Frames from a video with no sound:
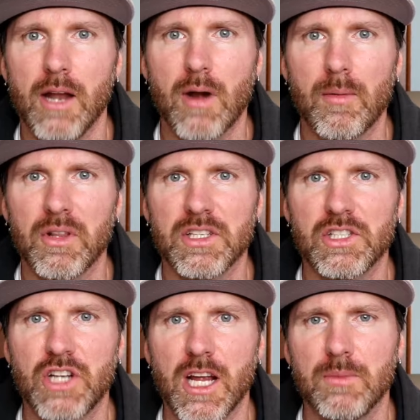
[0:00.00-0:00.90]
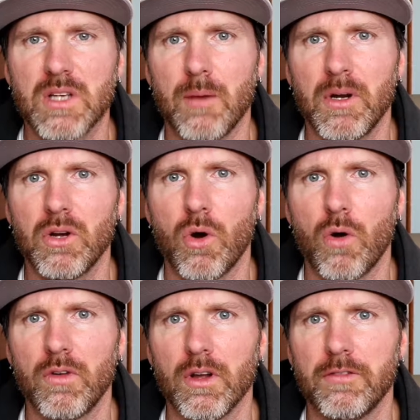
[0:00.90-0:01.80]
Hey Robert, this is James. I'm going to
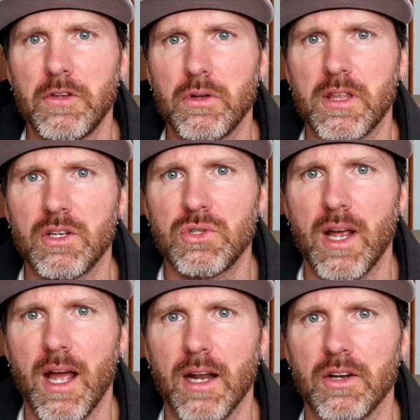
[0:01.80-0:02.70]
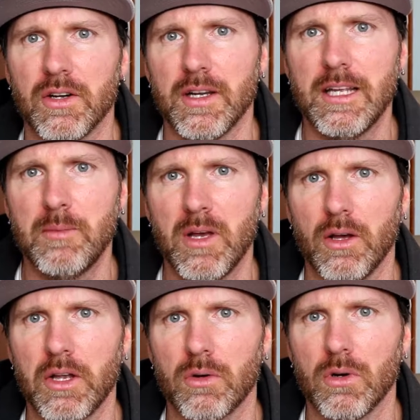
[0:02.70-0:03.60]
go over a few things you had in your
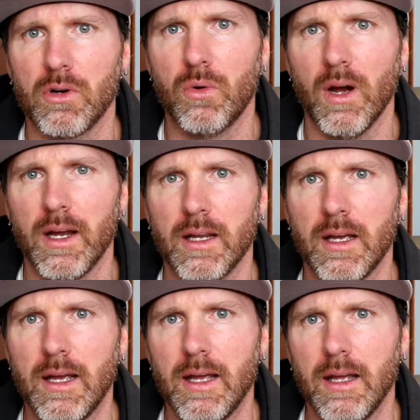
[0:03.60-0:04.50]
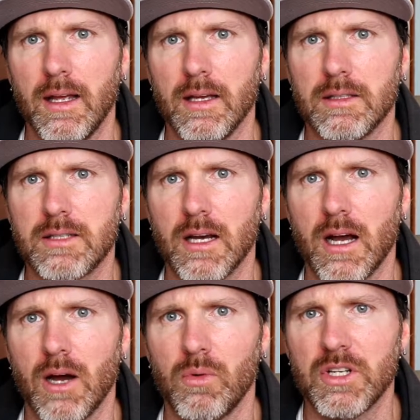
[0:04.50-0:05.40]
email here real quick, and
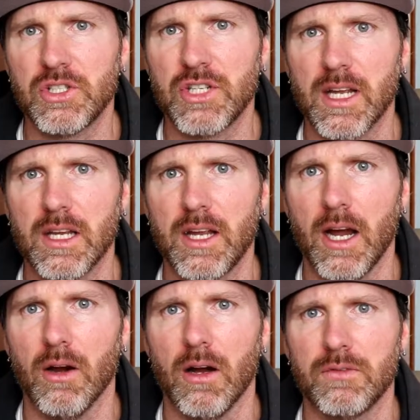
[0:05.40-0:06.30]
we'll get you taken care